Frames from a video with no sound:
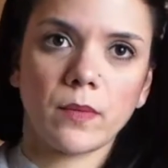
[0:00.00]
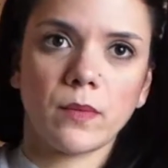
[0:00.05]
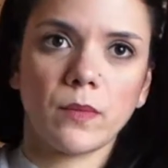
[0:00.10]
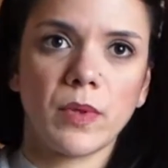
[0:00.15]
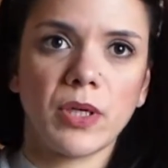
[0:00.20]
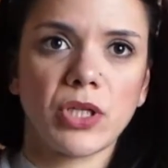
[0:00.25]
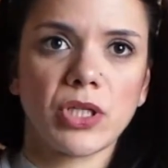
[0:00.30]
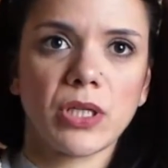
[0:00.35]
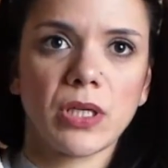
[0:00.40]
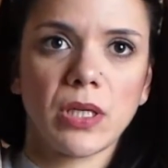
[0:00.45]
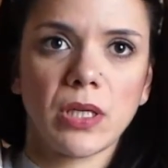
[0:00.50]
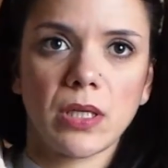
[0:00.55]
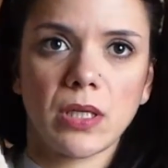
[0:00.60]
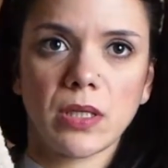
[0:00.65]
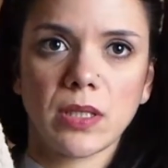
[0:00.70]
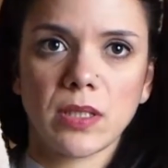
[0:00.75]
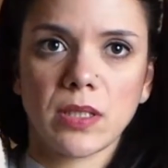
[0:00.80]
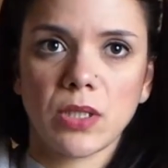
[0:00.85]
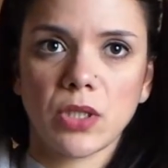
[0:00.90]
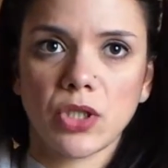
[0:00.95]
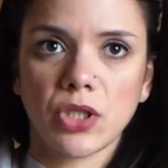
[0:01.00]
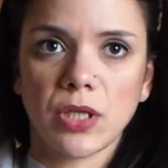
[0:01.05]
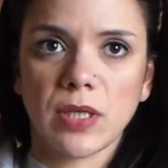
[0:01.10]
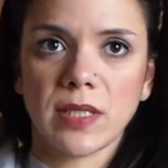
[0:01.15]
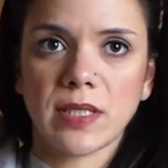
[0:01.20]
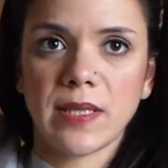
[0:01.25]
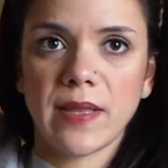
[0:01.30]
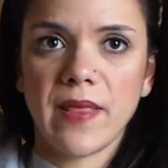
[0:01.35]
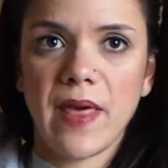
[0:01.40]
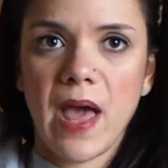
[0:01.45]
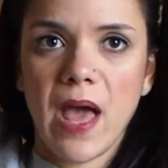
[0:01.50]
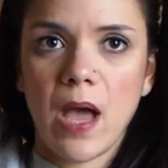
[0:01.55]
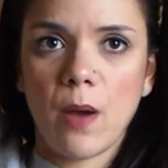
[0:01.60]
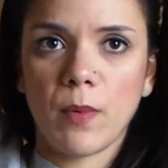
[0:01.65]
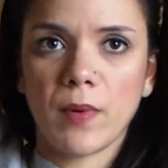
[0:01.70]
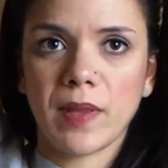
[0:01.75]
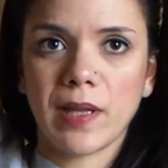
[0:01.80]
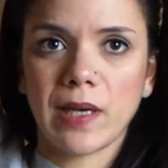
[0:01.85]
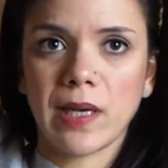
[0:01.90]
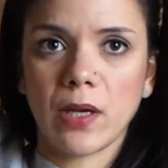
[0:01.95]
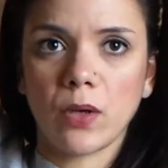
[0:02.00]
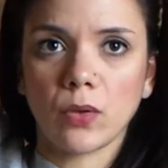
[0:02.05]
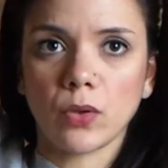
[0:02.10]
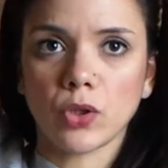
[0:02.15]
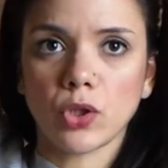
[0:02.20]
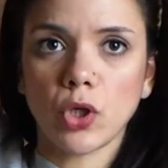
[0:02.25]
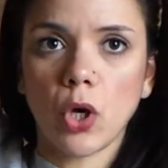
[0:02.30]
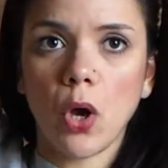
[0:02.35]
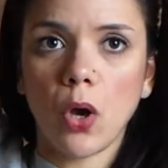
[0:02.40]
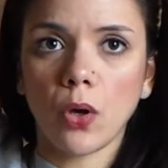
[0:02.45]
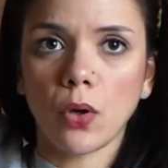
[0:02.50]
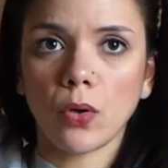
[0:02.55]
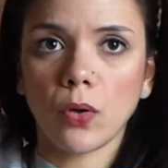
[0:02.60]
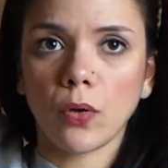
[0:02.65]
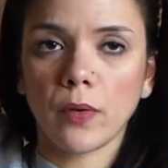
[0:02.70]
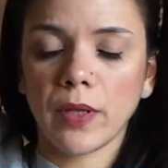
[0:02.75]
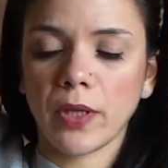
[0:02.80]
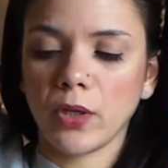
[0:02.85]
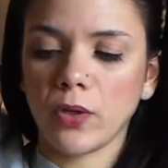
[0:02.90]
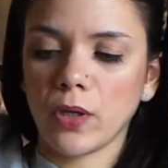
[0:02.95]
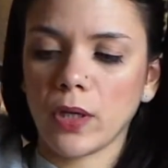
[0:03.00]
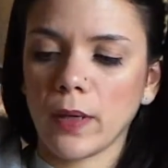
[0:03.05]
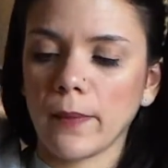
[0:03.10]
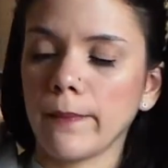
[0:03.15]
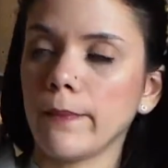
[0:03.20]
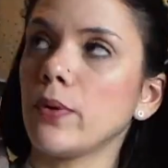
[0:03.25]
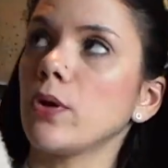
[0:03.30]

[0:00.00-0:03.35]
which is just there with a little toggle that you can